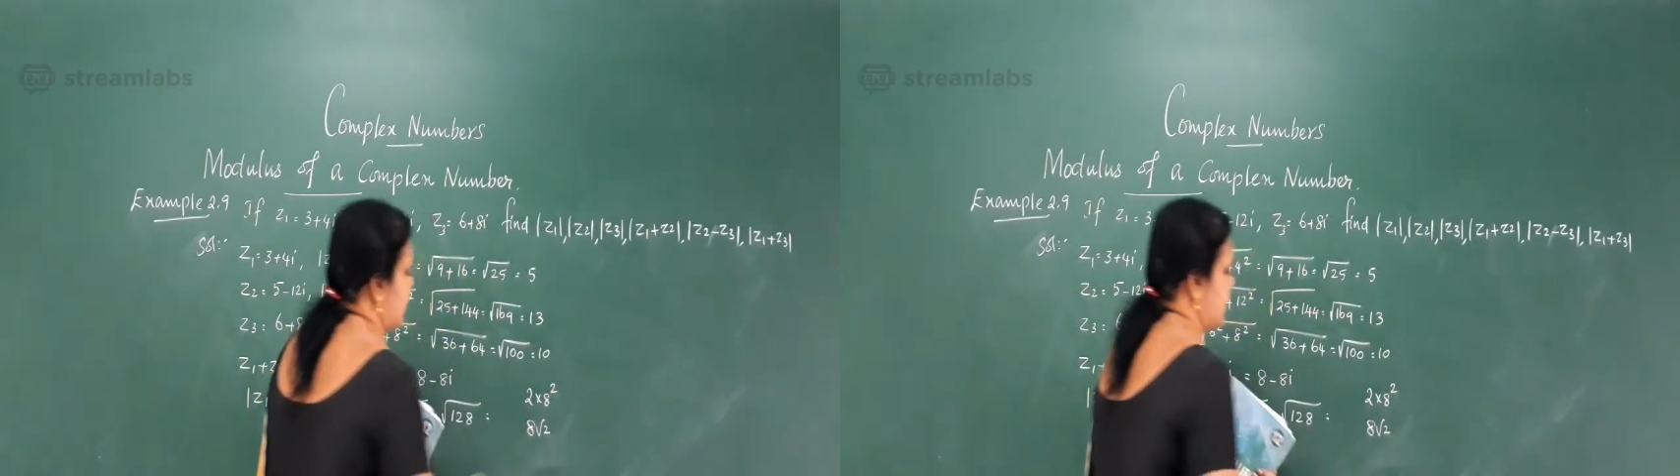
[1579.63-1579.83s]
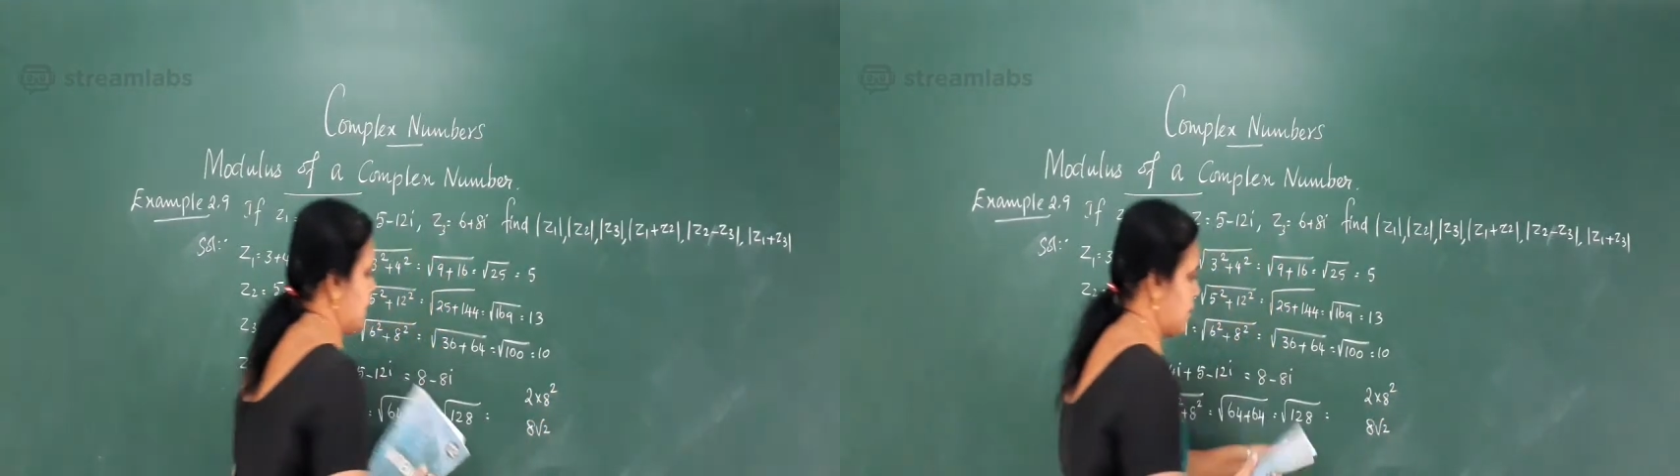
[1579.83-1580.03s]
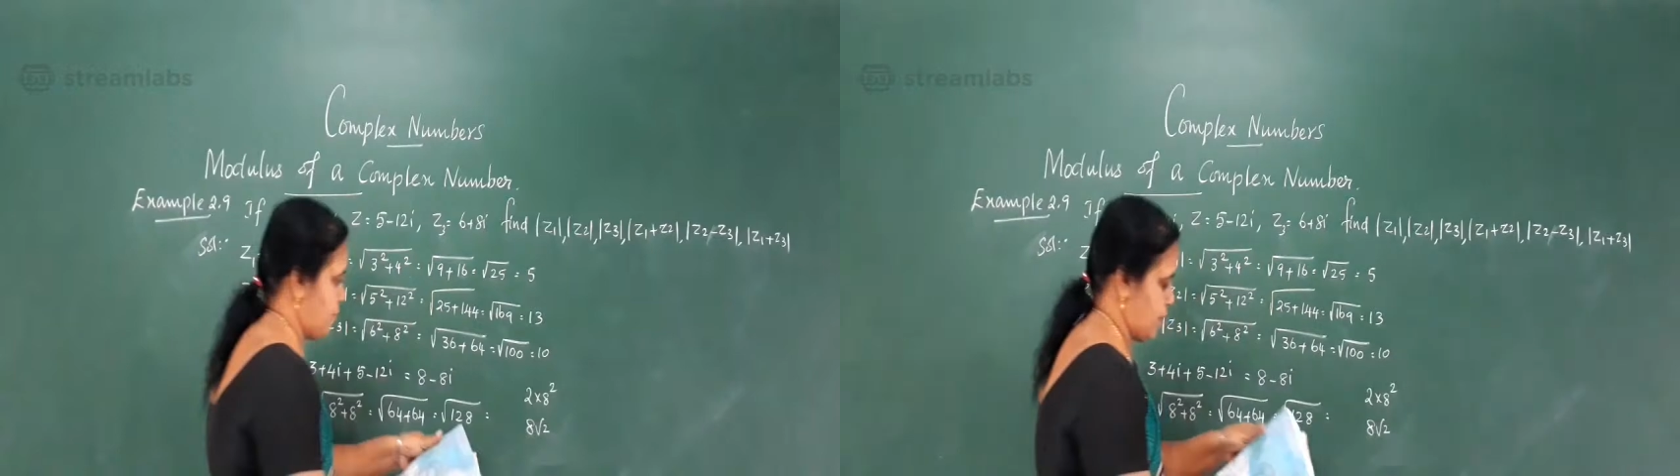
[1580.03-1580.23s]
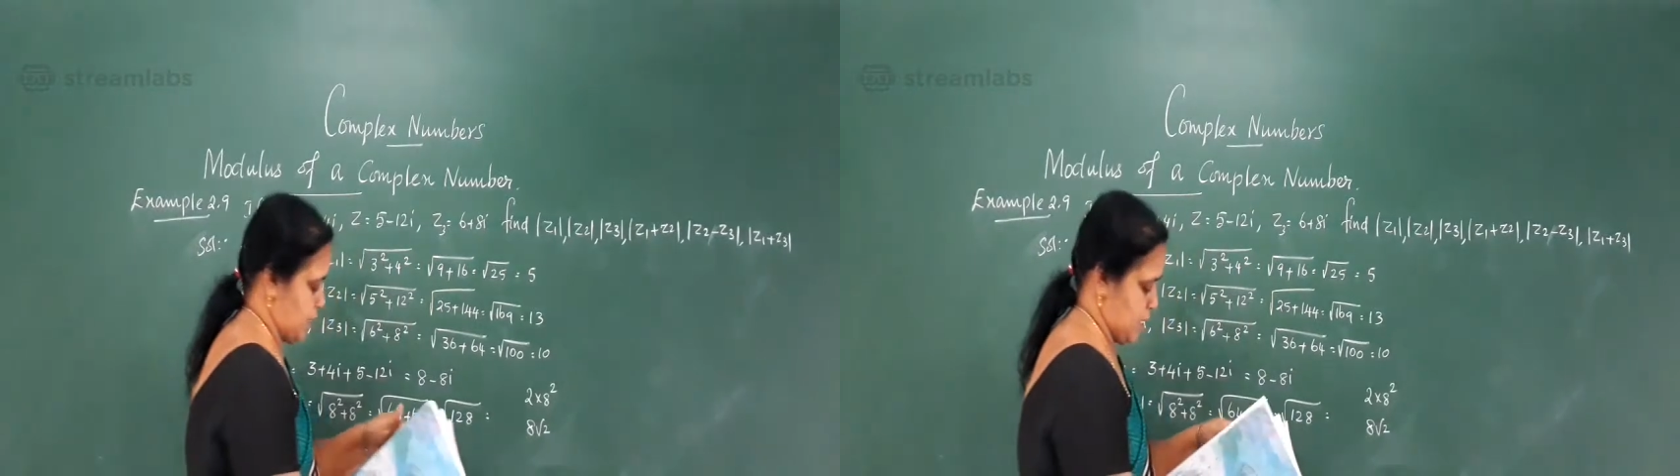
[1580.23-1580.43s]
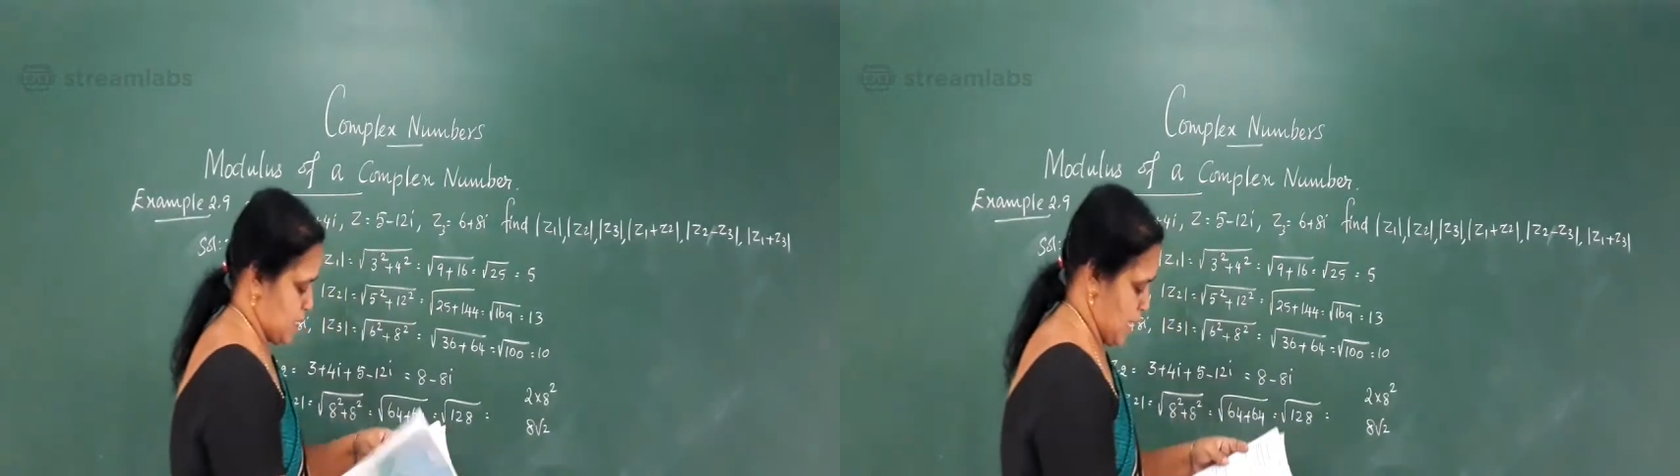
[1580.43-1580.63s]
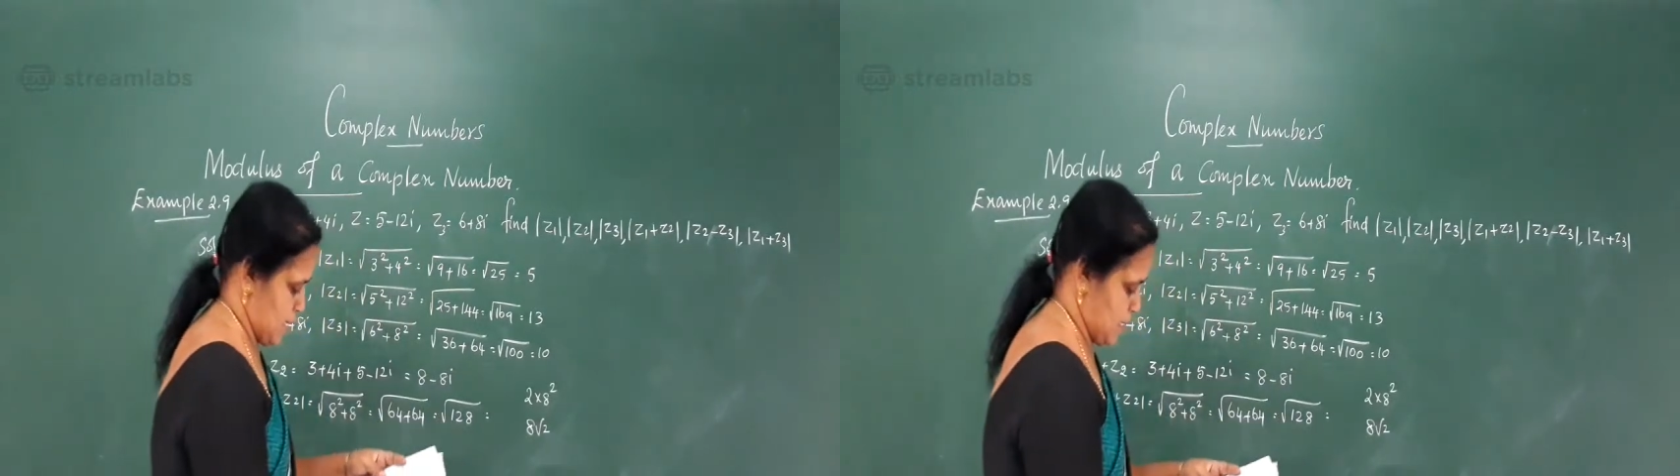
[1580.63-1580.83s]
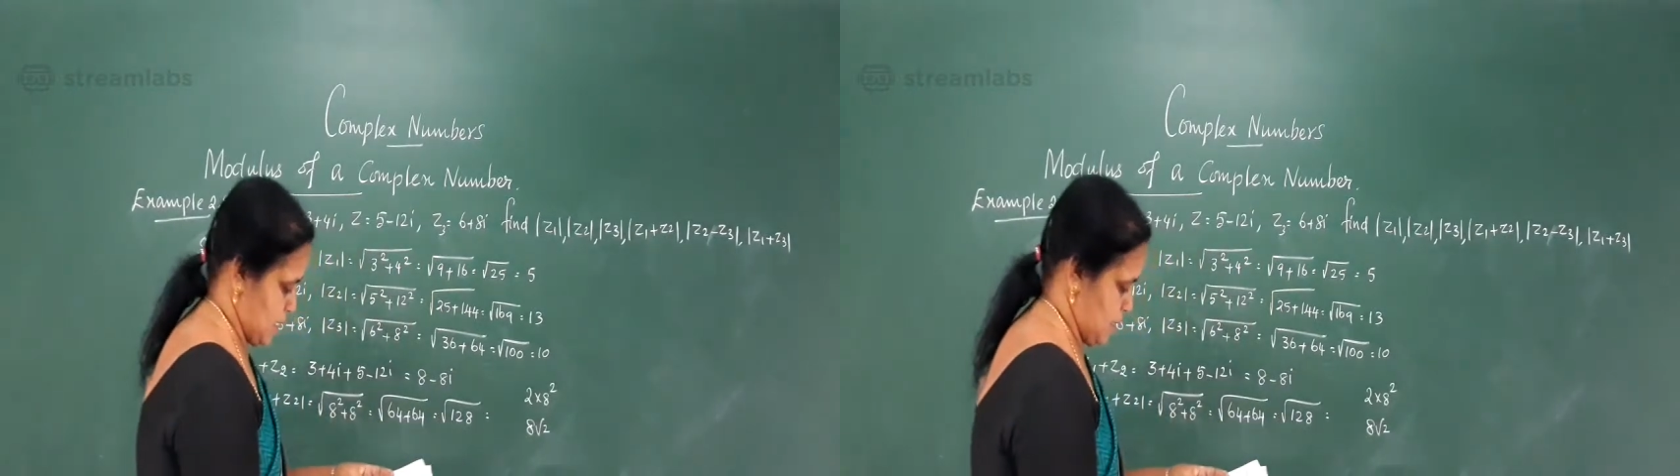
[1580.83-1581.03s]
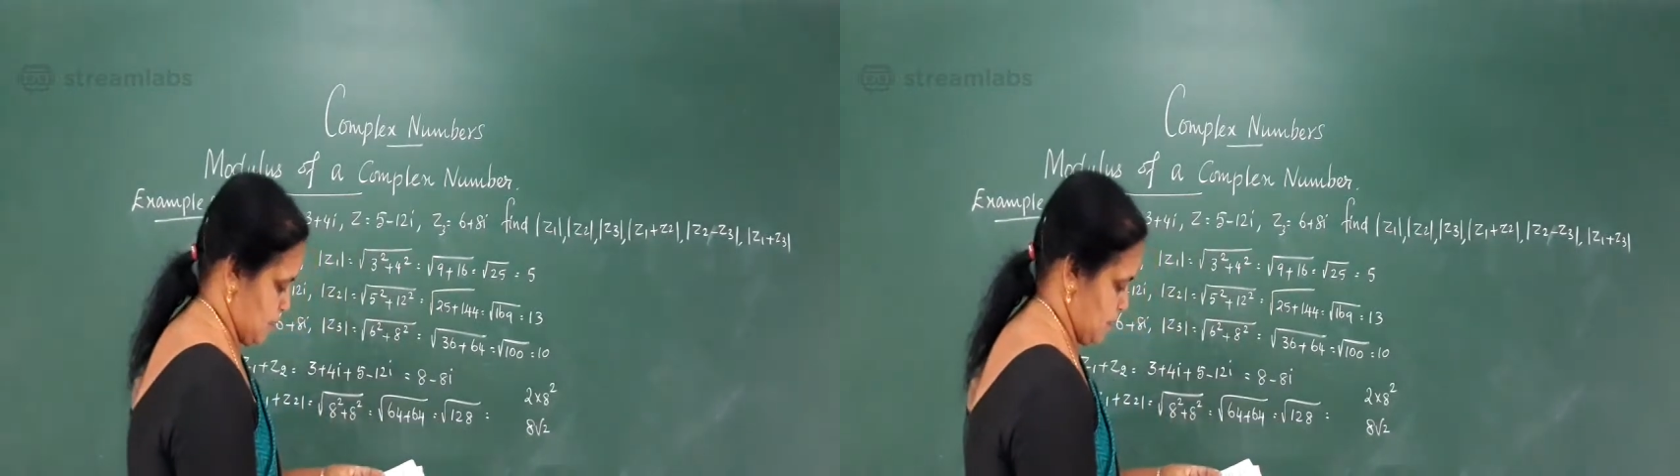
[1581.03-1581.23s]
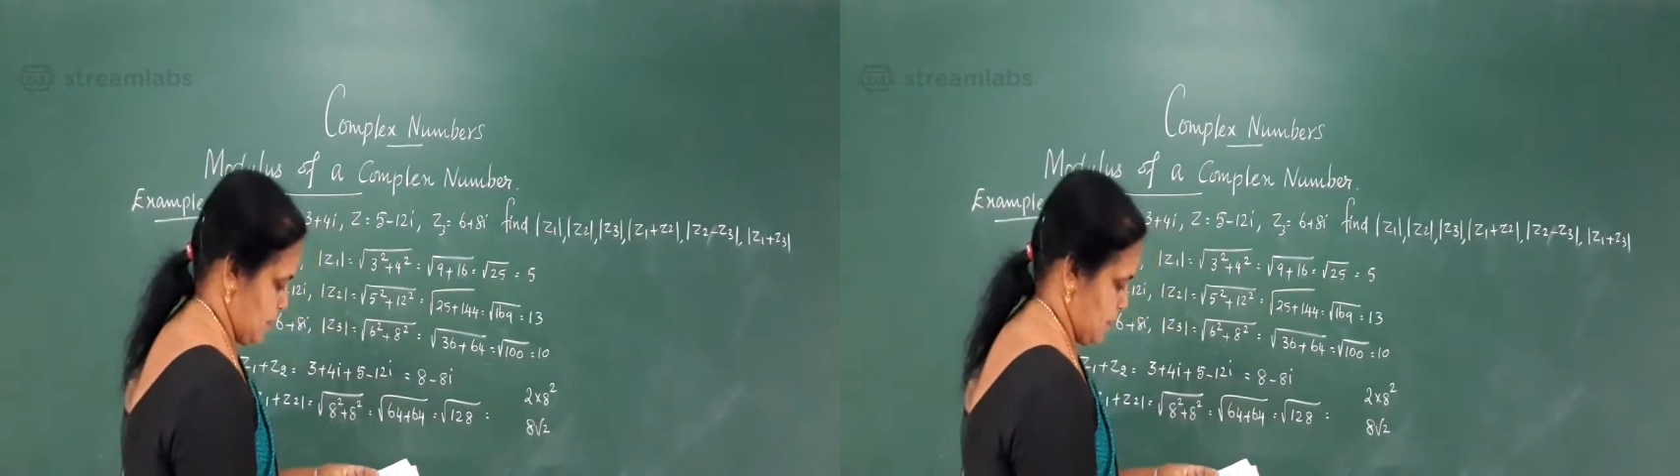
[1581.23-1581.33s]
I think for this answer.